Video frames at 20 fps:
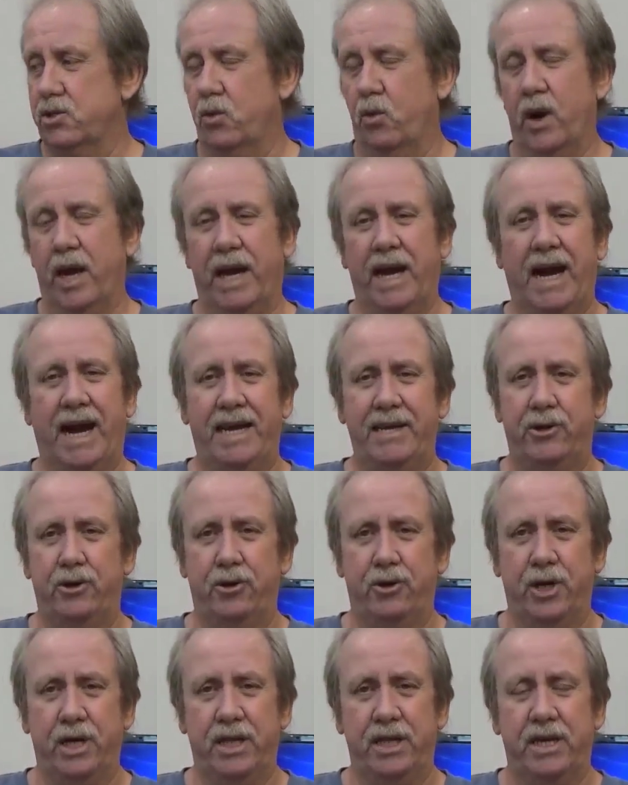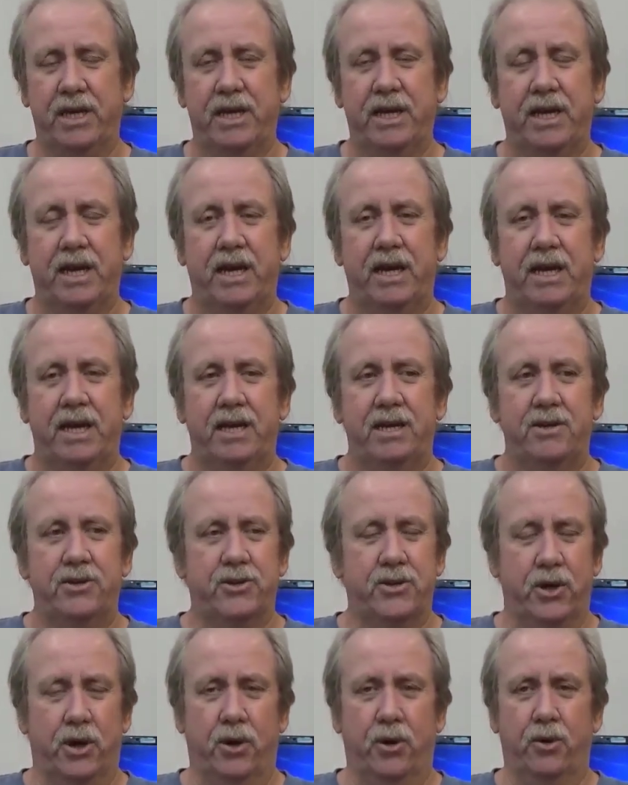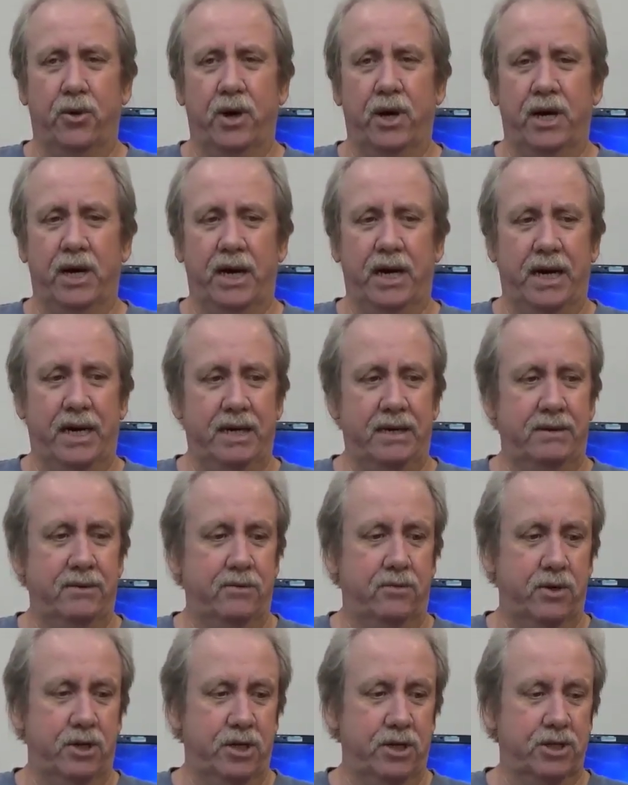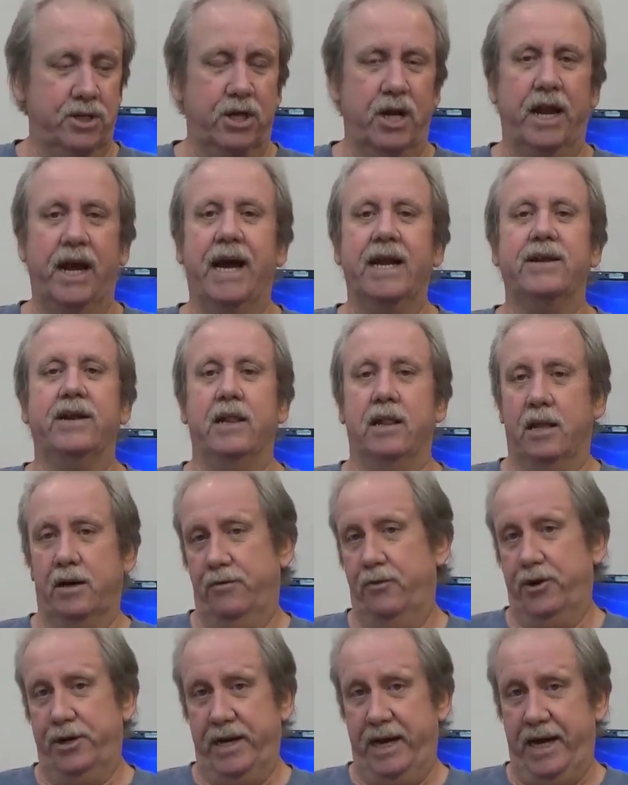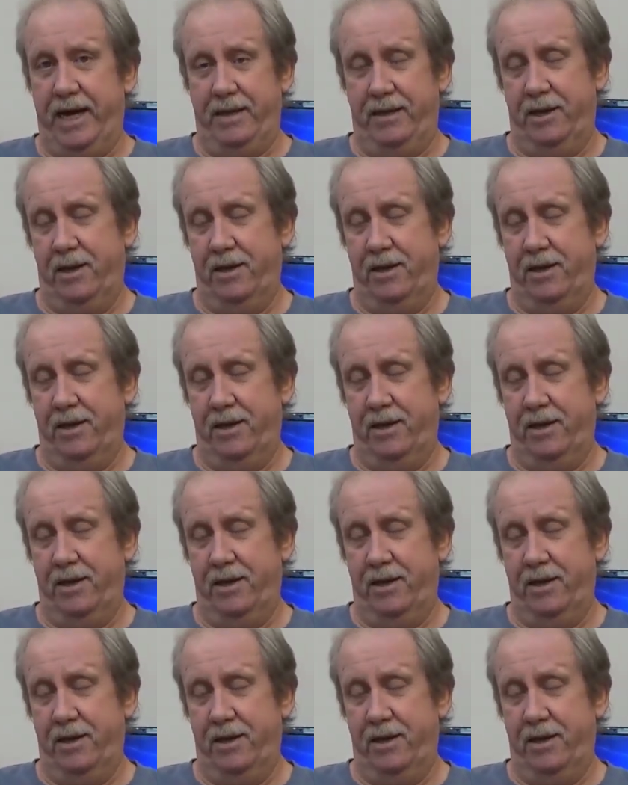the way I do it. So uh, we're just going to have to live with that.